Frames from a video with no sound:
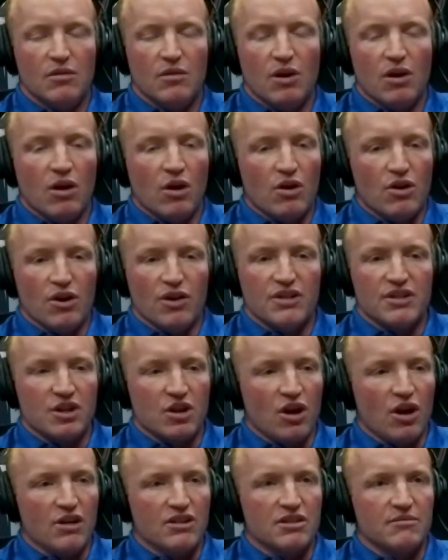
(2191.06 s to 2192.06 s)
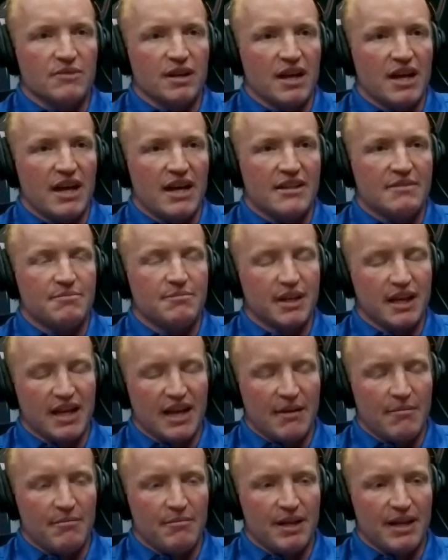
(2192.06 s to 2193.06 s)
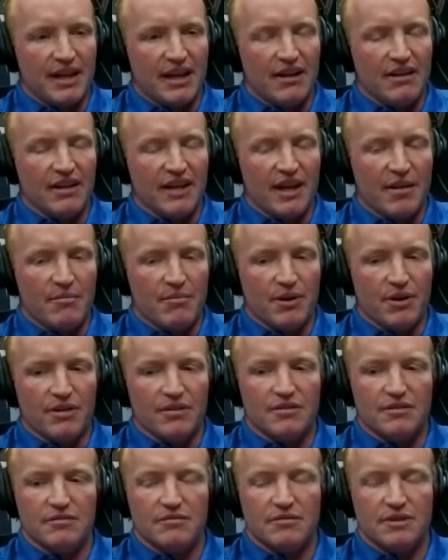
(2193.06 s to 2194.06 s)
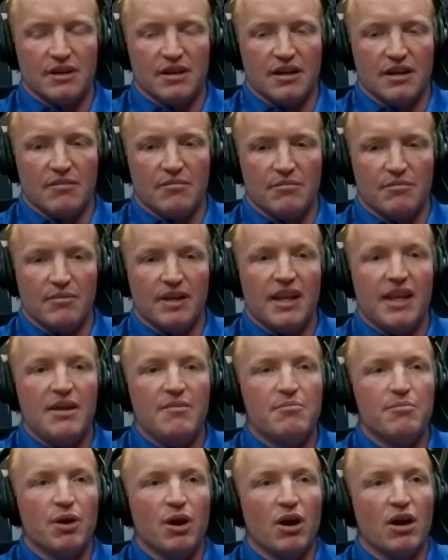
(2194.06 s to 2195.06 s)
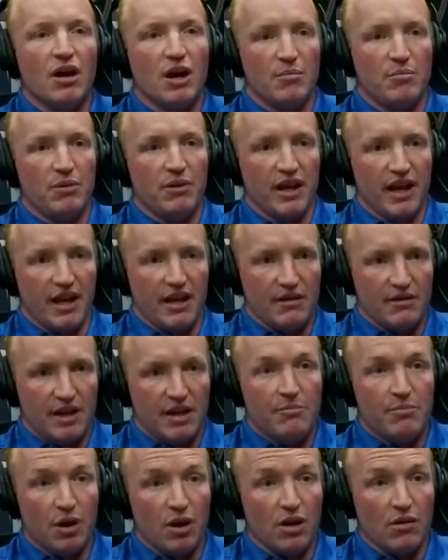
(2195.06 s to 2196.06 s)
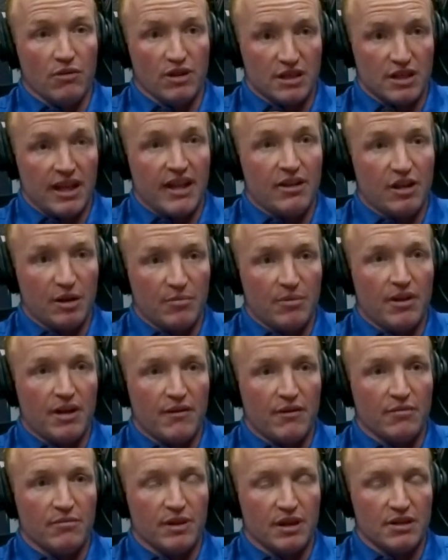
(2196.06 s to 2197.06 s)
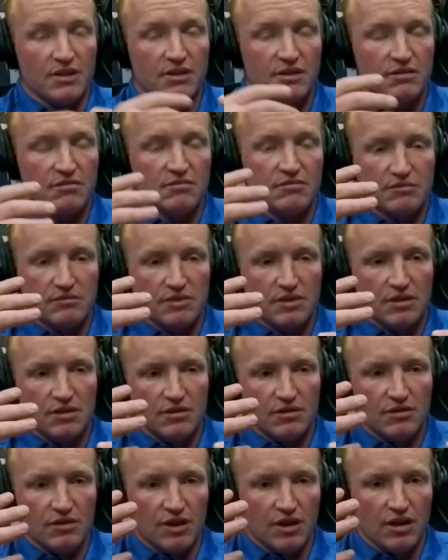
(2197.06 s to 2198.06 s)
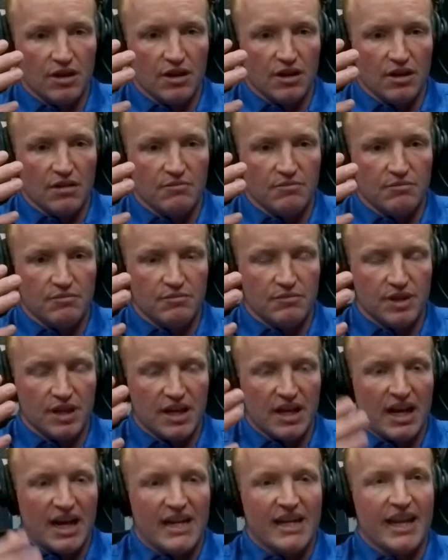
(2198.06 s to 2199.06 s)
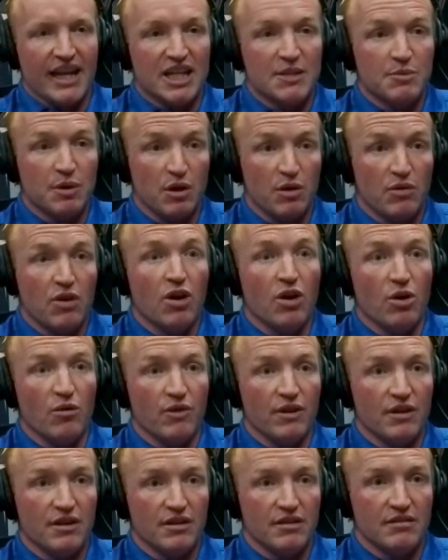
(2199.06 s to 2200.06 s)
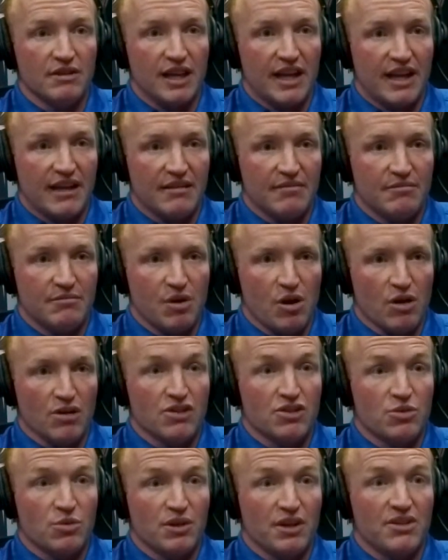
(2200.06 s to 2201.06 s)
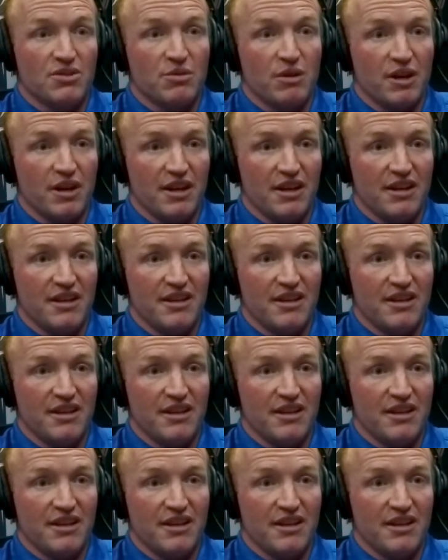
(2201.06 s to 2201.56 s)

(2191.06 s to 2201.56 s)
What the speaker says: Owner is an awesome guy. Miguel Lambert. He bought a recycling plant from us, the Con Expo of COVID, that March 2020.